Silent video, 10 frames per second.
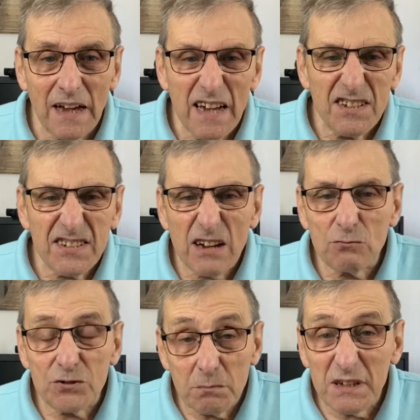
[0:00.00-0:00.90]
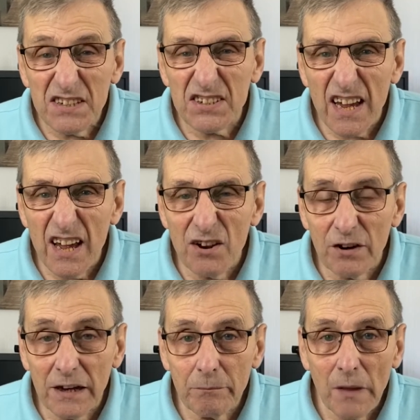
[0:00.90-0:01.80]
Sounds a bit
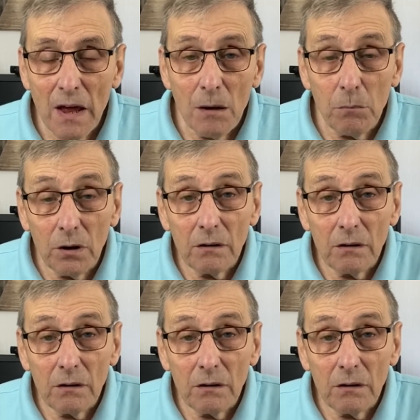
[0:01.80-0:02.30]
scary, but